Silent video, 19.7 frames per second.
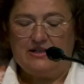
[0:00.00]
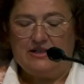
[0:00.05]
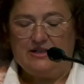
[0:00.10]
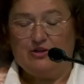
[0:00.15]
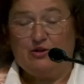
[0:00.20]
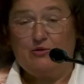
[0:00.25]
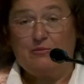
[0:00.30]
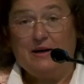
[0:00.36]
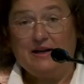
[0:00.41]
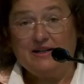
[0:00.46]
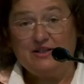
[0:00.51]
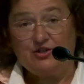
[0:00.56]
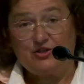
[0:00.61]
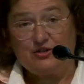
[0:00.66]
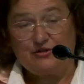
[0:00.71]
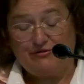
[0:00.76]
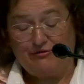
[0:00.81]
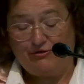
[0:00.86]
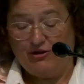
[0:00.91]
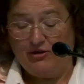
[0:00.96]
The
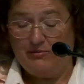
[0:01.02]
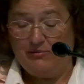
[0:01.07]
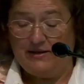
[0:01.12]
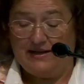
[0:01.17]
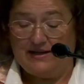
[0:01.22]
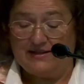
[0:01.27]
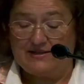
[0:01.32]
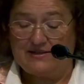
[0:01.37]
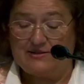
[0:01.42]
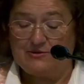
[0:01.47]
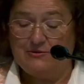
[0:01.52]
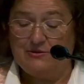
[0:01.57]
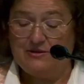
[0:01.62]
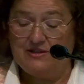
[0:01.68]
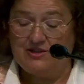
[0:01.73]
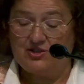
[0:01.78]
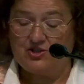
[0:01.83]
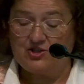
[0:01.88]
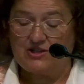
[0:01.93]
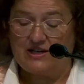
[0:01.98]
dogmatism accusation
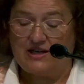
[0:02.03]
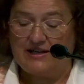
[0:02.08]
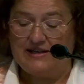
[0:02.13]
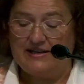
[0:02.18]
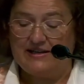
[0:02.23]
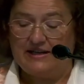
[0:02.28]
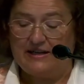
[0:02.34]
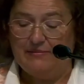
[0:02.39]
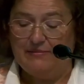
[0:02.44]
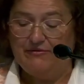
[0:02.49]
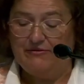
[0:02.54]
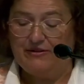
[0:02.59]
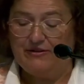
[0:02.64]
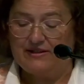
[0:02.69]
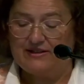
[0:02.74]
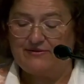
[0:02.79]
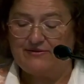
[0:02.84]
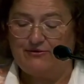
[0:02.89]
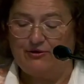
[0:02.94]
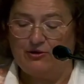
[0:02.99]
aimed at Stein
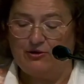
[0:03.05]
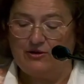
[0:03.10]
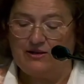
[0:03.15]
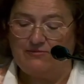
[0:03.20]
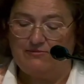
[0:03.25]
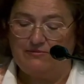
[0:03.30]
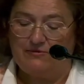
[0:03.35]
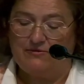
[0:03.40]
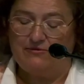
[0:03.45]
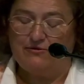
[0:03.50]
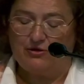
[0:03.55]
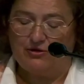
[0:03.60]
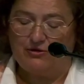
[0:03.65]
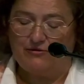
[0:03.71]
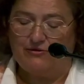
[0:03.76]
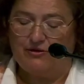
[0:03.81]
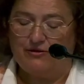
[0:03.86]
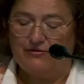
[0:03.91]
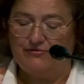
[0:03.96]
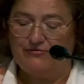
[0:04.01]
refers to the fact
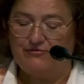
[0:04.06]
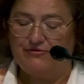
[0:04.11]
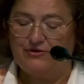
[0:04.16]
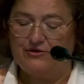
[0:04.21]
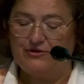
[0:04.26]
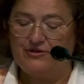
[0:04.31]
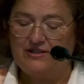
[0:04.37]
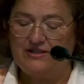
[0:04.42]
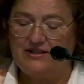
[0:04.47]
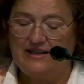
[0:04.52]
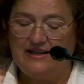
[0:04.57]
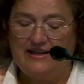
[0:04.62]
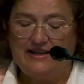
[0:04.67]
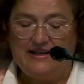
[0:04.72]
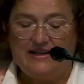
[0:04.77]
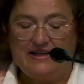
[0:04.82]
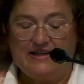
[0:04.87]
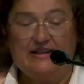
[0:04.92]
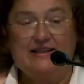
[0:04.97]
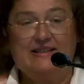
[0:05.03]
that she bases her
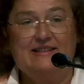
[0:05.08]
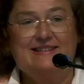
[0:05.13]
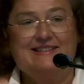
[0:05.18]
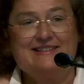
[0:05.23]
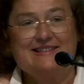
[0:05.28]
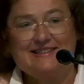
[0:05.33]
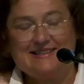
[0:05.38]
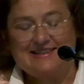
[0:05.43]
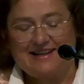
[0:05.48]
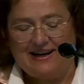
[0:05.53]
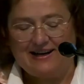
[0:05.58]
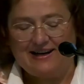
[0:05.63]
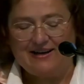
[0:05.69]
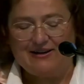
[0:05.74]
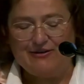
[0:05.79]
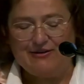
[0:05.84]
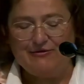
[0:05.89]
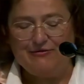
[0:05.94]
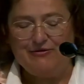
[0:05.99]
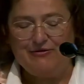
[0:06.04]
educational
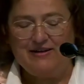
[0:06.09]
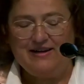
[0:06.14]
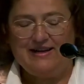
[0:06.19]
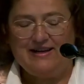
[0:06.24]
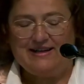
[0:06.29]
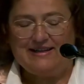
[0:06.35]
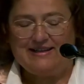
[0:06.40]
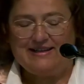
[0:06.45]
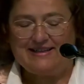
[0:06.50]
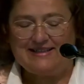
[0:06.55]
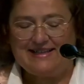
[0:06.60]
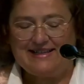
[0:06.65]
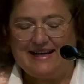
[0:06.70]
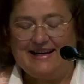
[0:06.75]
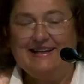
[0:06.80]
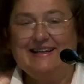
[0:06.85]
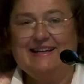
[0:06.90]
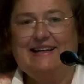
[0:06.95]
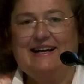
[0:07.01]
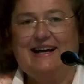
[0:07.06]
philosophy
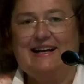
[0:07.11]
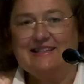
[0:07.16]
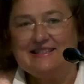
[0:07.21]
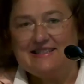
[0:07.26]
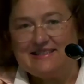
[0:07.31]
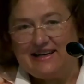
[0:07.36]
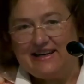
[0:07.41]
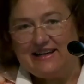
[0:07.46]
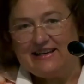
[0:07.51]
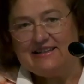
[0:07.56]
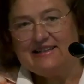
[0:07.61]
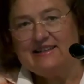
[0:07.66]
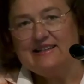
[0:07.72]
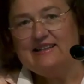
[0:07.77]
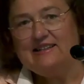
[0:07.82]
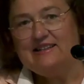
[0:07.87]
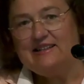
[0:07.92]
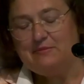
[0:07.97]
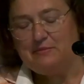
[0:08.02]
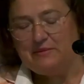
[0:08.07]
on a
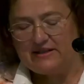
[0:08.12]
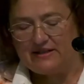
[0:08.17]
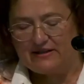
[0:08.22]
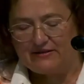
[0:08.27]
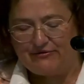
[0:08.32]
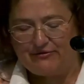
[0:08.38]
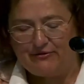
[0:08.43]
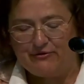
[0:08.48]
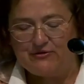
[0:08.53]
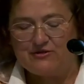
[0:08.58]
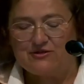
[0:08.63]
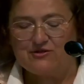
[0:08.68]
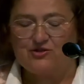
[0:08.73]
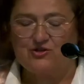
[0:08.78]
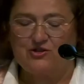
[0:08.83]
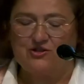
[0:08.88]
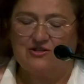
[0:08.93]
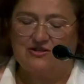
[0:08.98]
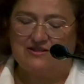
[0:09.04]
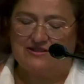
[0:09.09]
metaphysical view
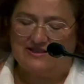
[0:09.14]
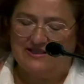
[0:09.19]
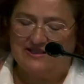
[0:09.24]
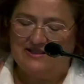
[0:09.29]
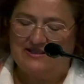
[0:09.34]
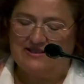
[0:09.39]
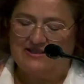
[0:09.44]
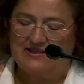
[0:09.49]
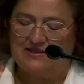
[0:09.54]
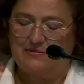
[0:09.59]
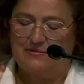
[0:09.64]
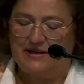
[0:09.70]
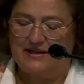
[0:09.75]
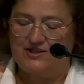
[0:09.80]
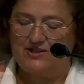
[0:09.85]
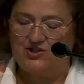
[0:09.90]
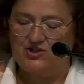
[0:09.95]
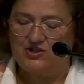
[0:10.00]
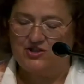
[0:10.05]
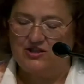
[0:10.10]
of the human
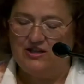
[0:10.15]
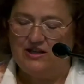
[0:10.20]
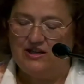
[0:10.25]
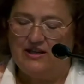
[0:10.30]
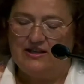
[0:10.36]
being.